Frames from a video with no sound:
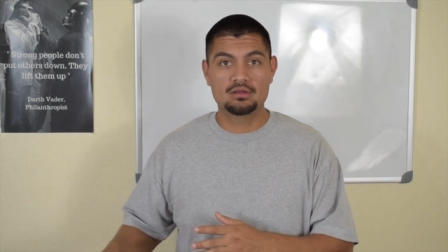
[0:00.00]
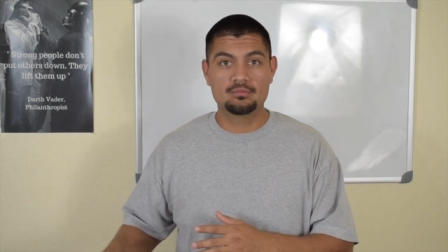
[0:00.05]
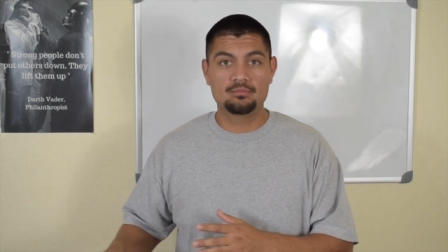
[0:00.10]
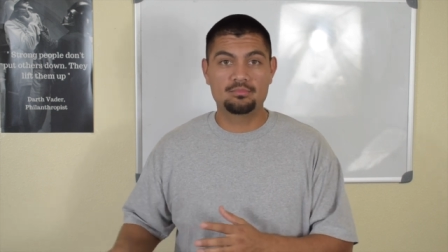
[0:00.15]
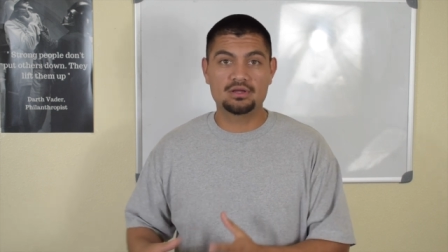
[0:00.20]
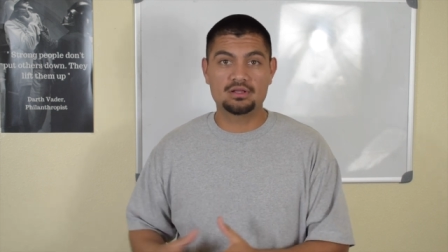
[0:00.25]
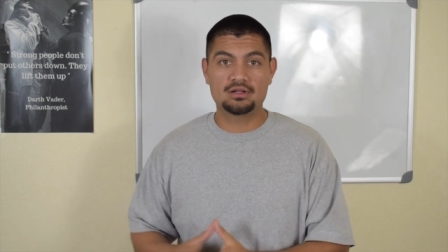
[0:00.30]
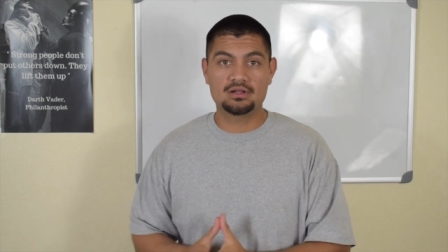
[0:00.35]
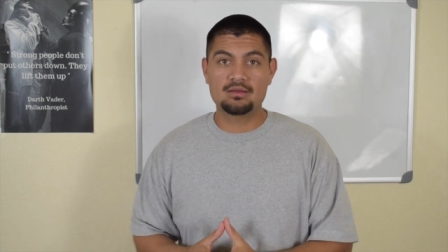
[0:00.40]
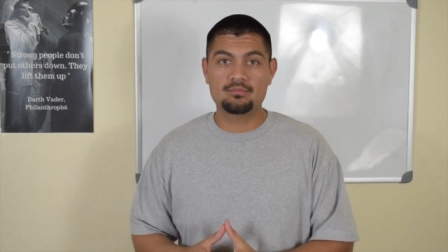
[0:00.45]

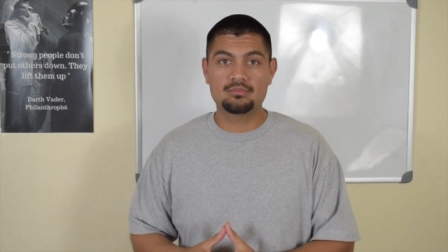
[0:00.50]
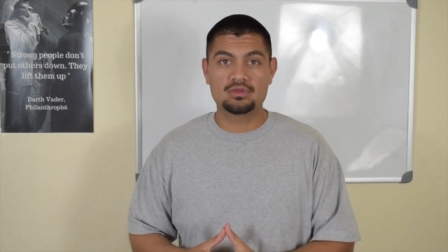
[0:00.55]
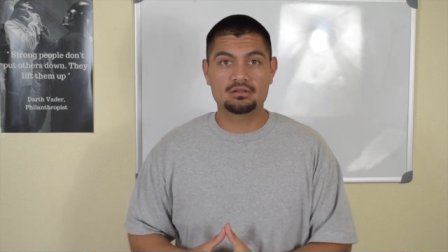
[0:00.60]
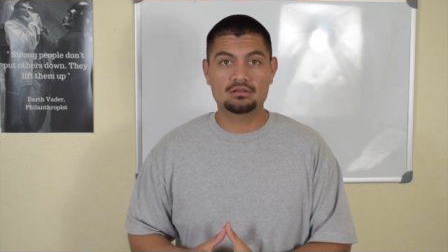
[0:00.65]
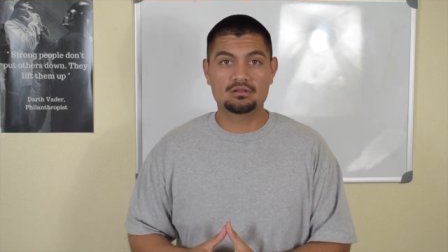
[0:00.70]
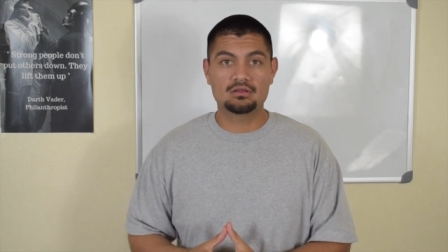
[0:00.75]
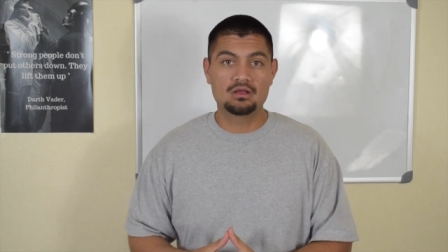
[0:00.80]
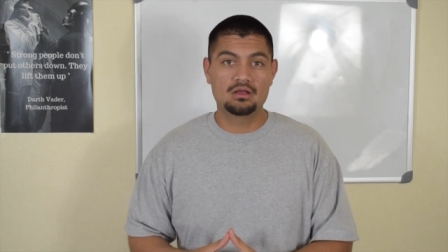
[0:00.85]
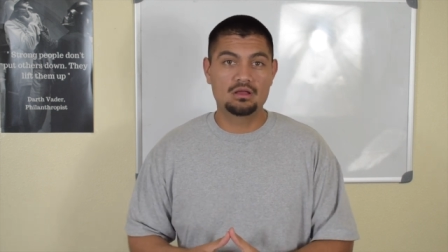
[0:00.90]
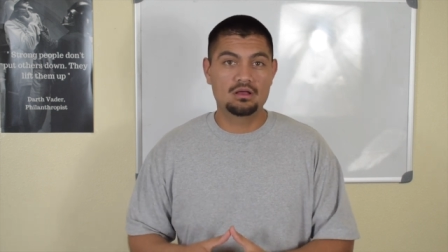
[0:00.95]
But I
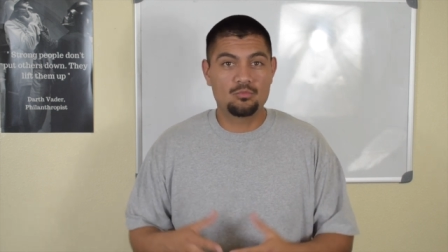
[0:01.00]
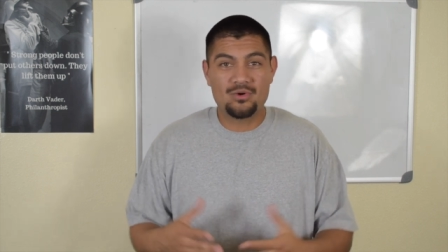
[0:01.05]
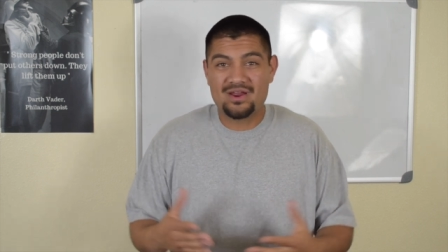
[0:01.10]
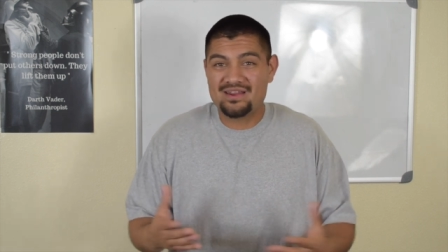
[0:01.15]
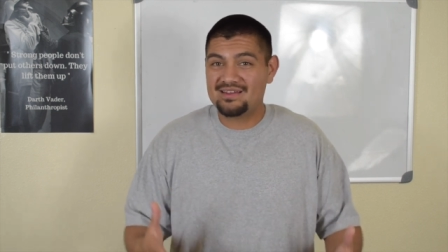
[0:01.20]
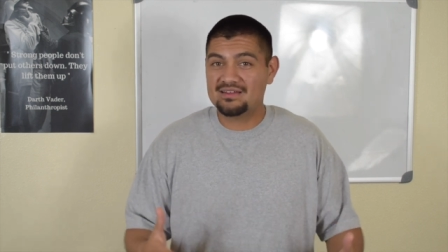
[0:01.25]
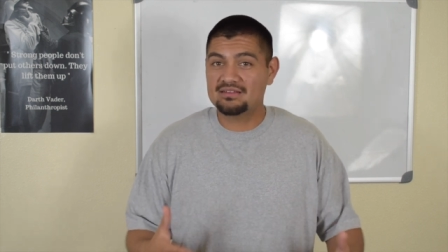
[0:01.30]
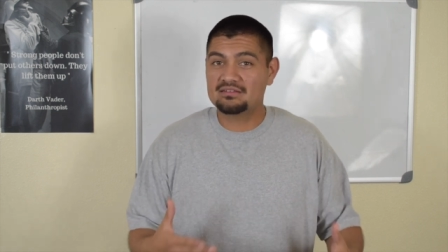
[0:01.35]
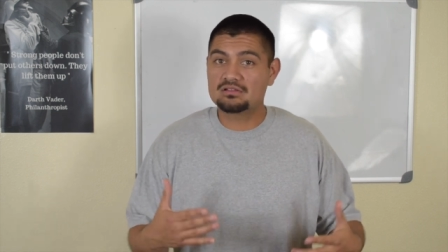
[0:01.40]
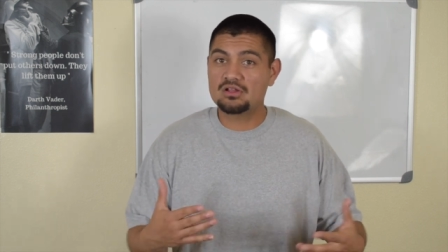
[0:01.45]
mean, why
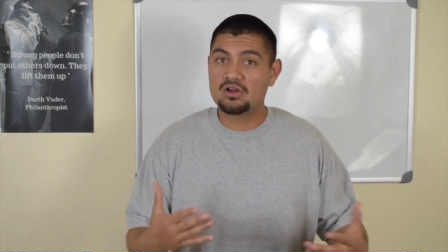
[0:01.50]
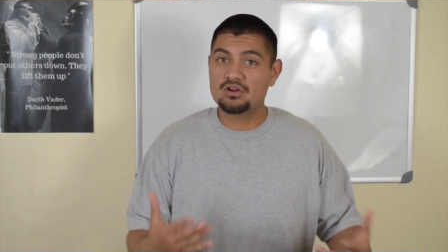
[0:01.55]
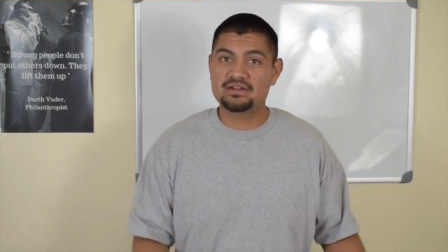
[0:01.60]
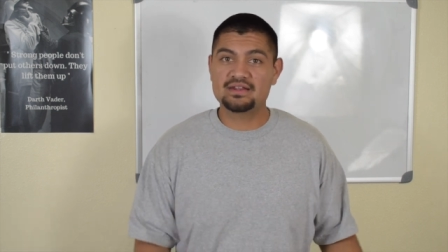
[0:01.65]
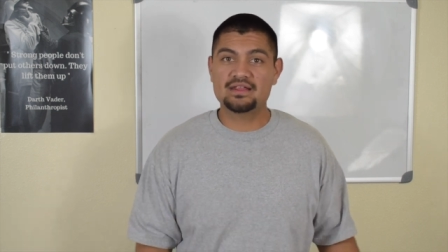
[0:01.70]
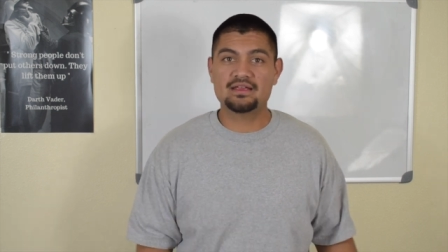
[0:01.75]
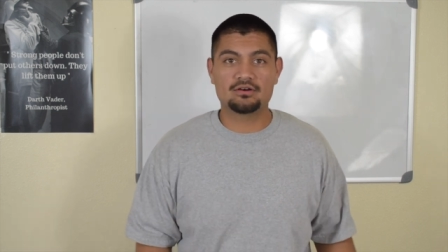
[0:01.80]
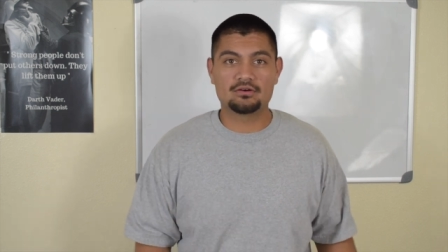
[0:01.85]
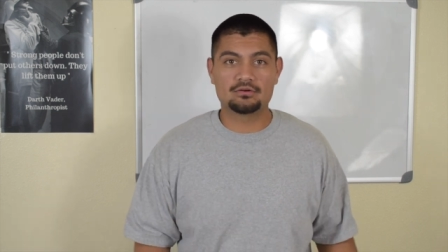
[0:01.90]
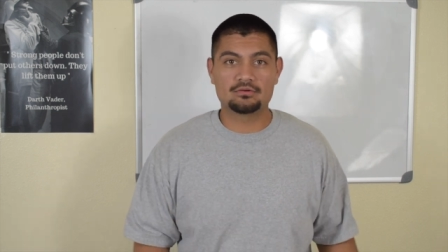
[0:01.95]
not start
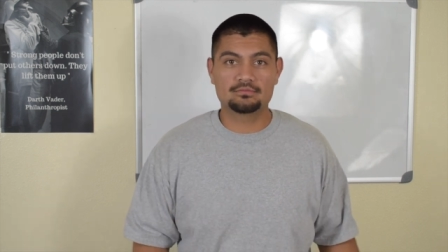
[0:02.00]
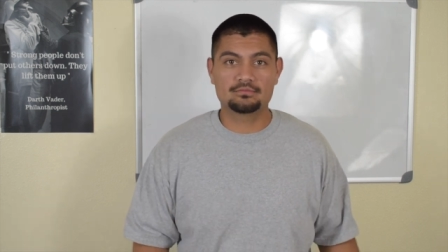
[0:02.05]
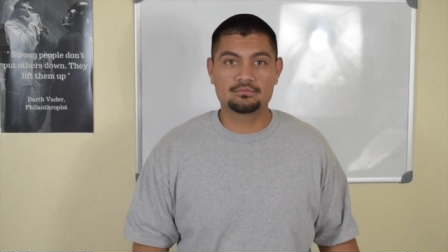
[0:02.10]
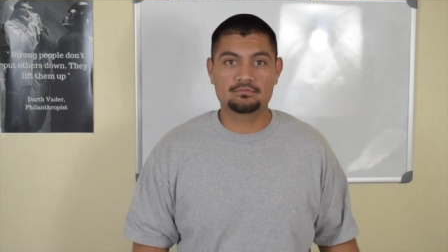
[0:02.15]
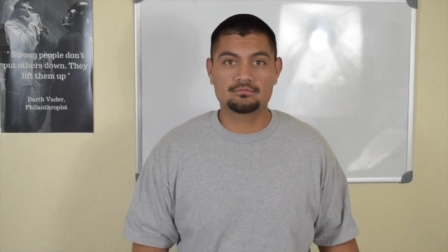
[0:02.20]
now?